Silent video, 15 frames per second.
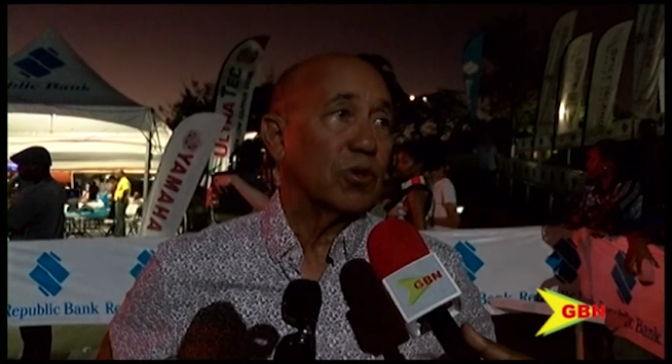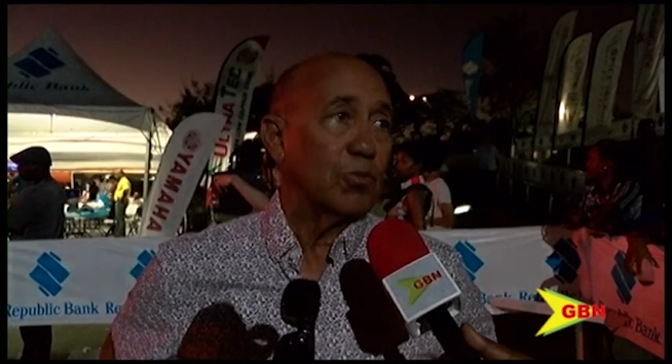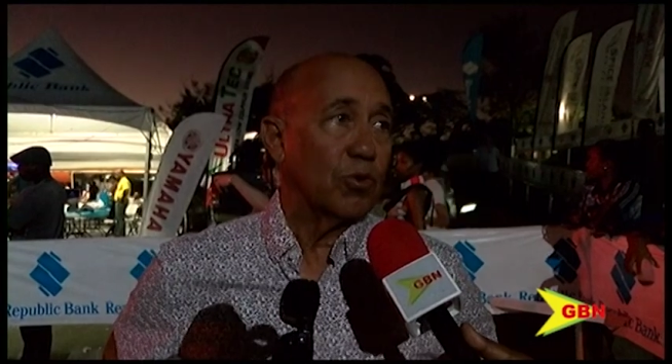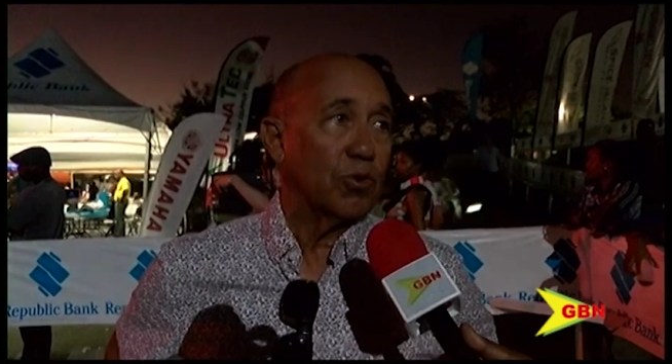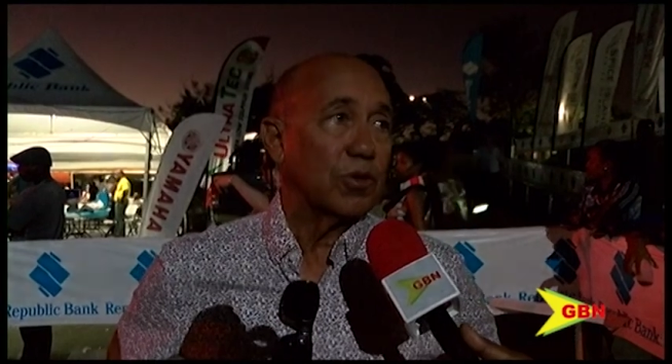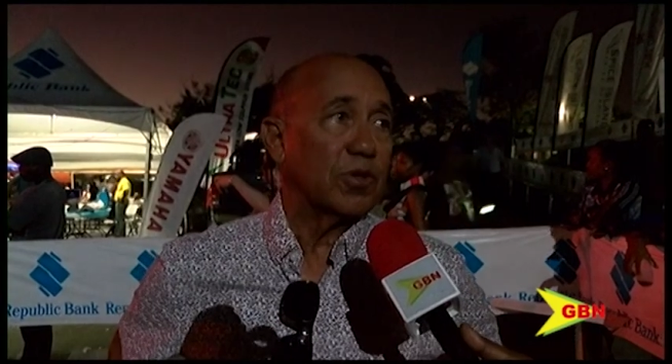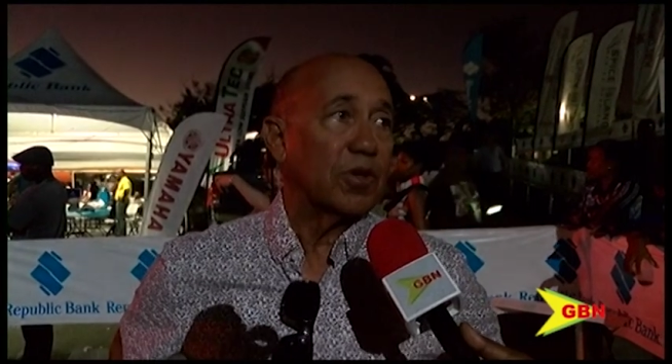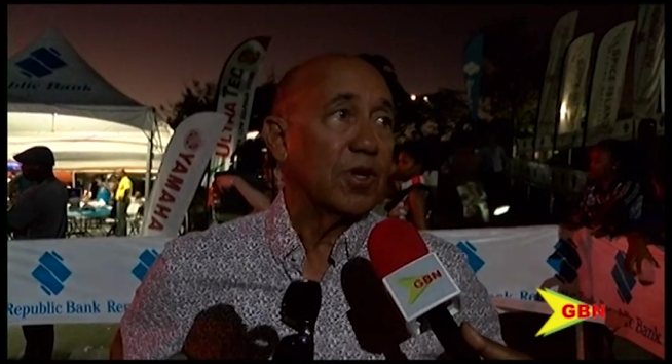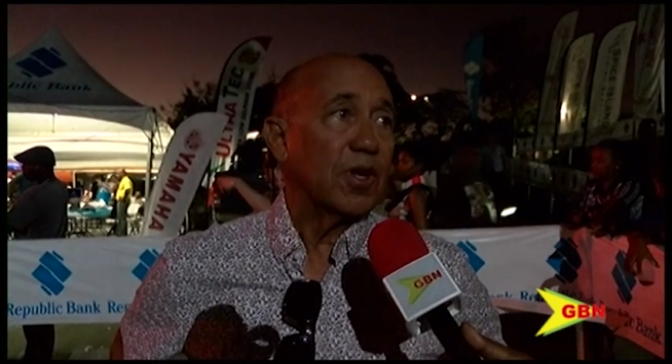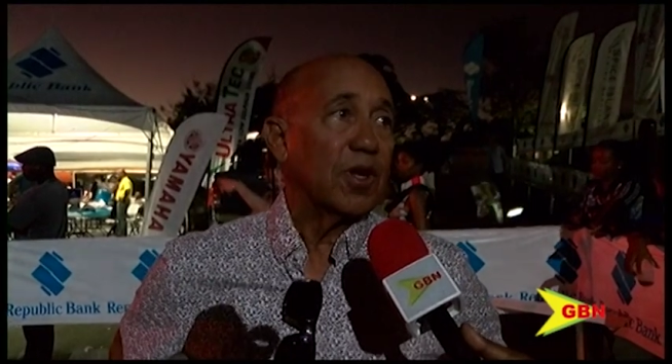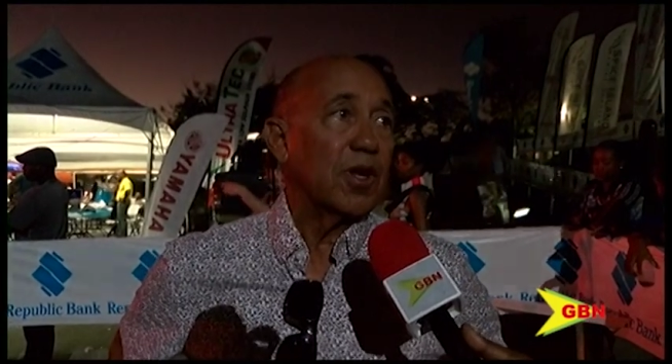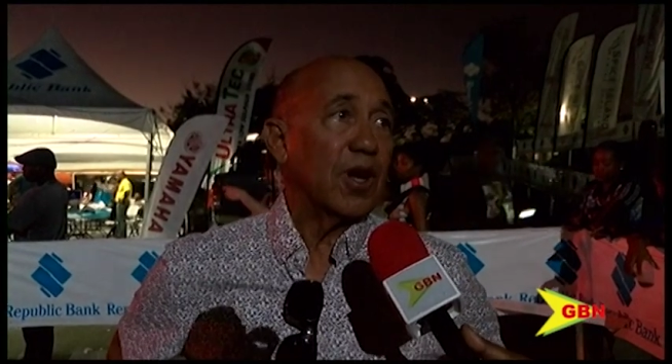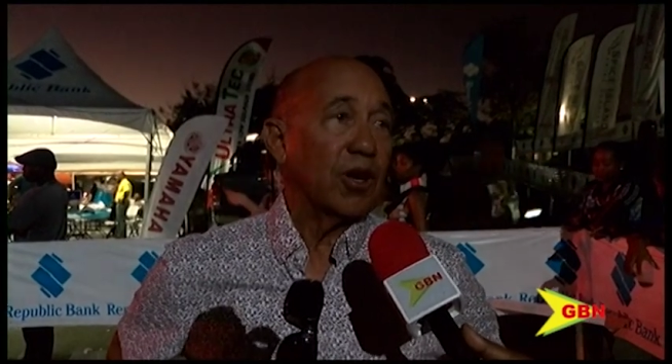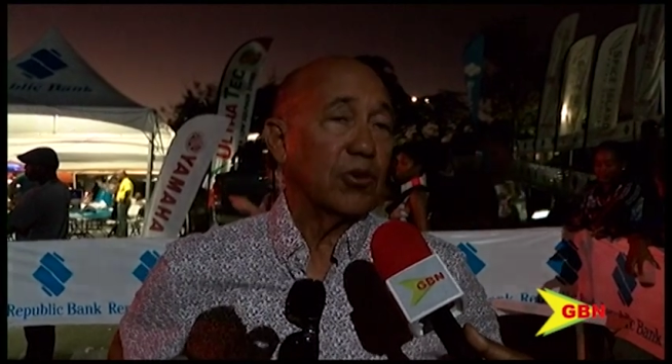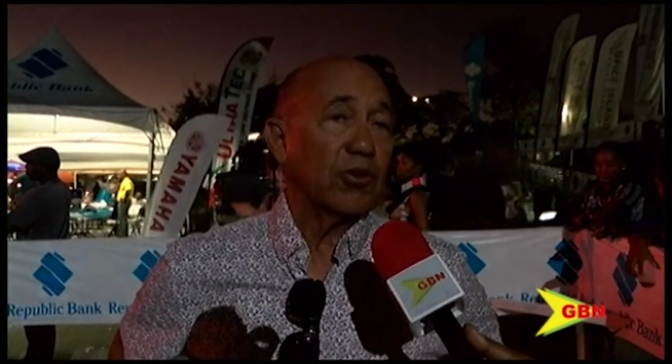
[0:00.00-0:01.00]
boat
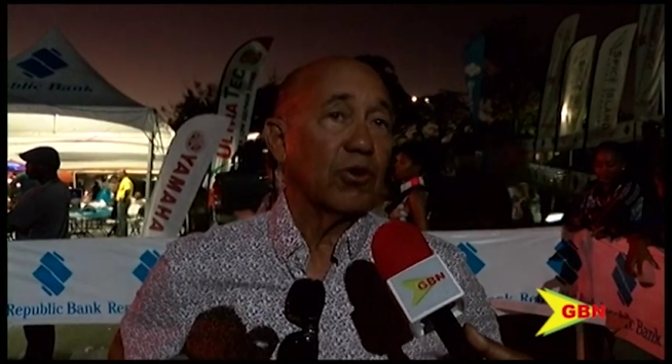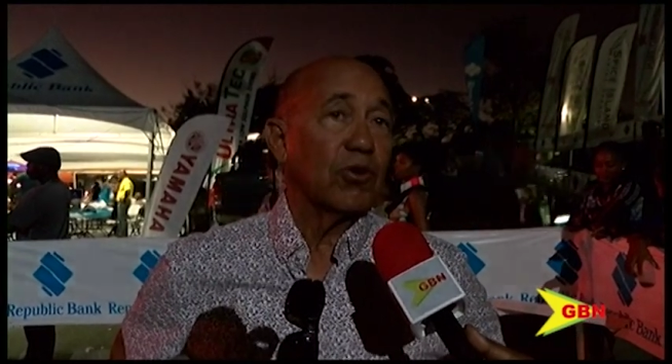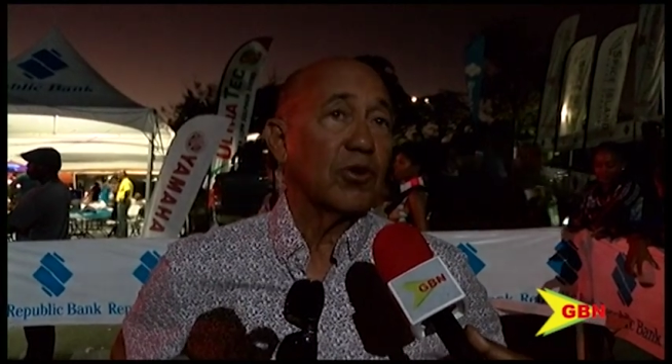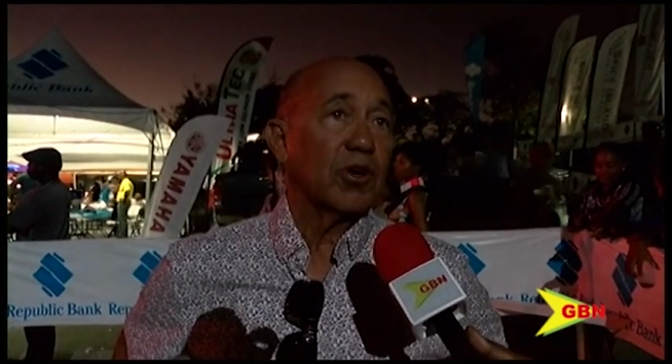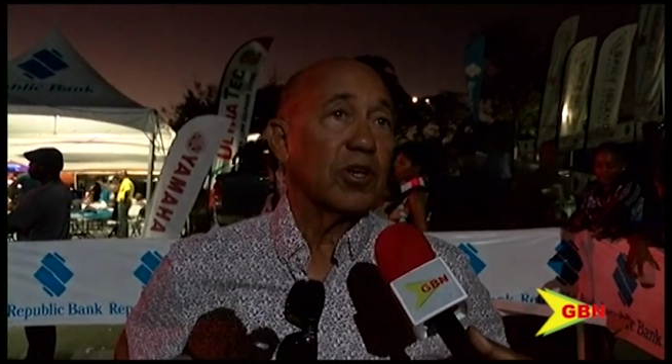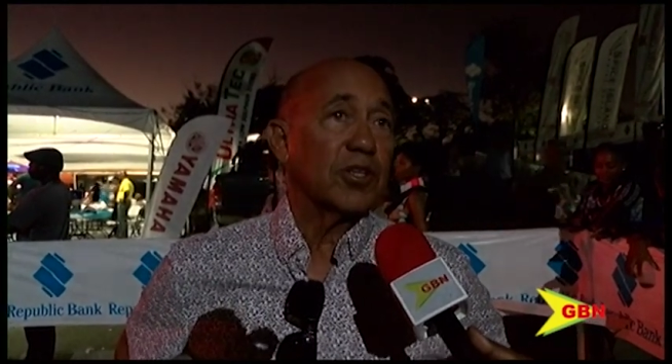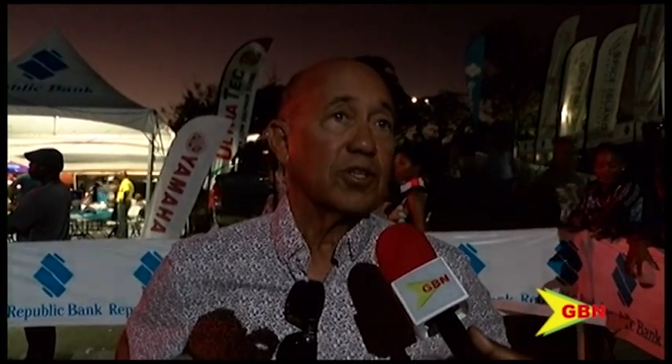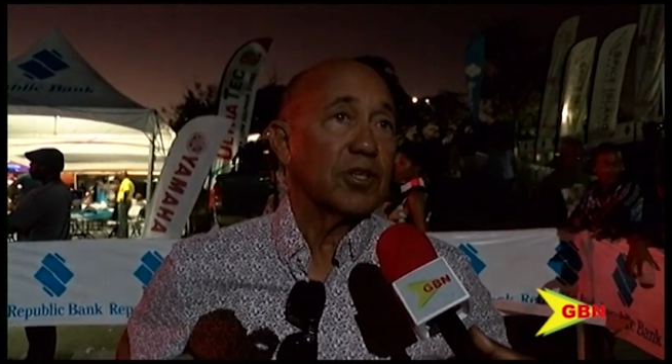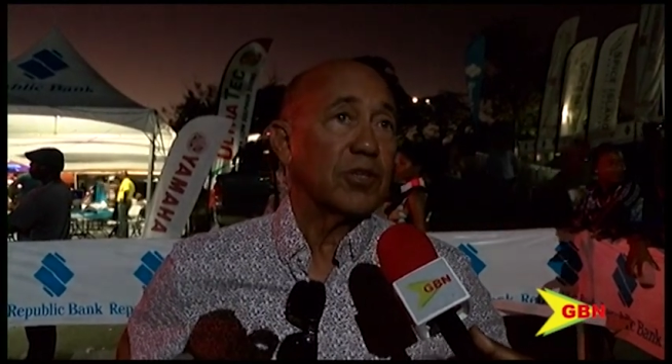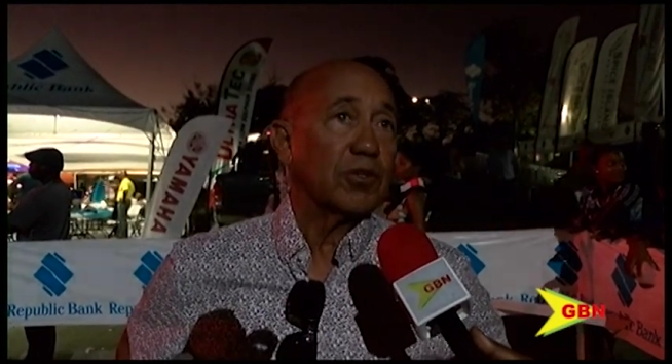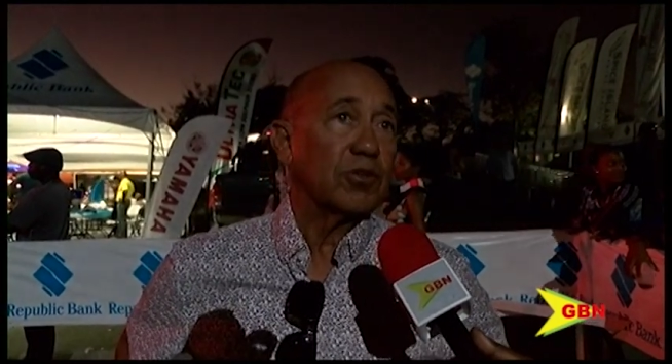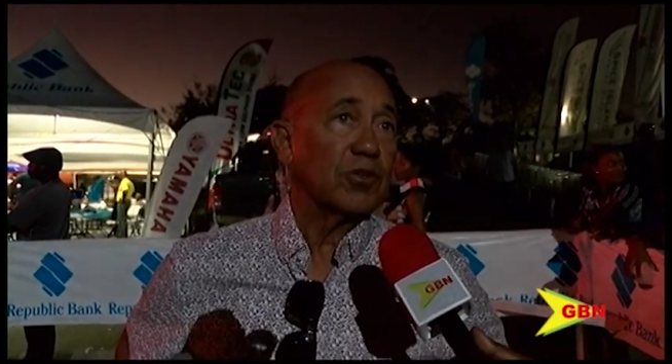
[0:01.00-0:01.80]
and you look at it,